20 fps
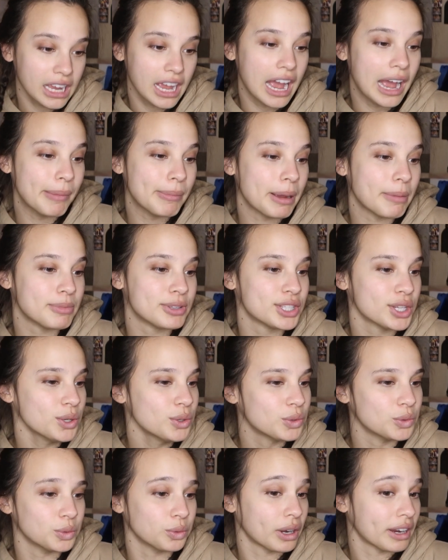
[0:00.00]
Um, I'm so
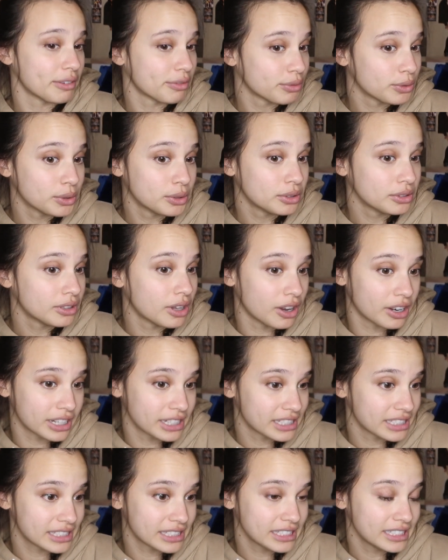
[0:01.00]
grateful,
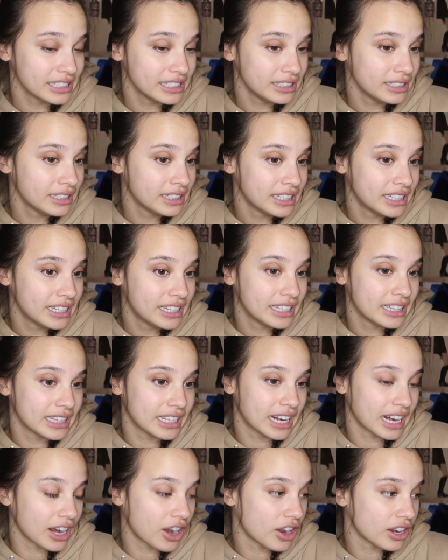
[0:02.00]
honestly,
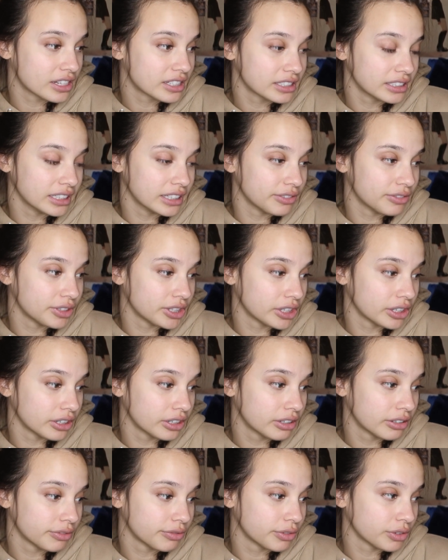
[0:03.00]
that I got to live
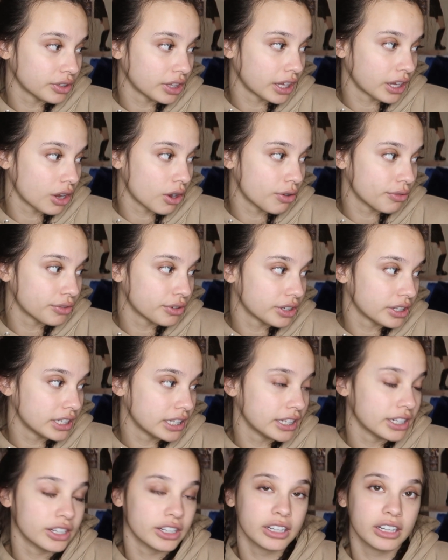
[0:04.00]
here for like over a
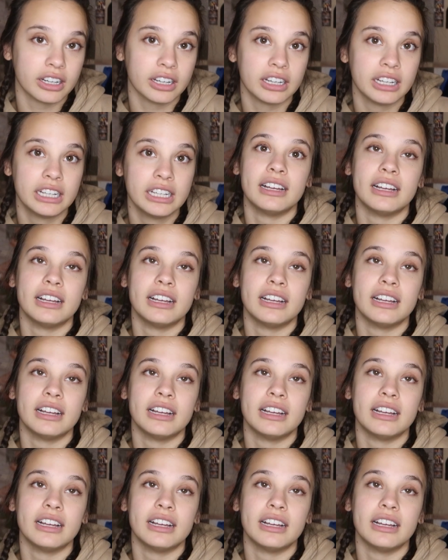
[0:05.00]
year.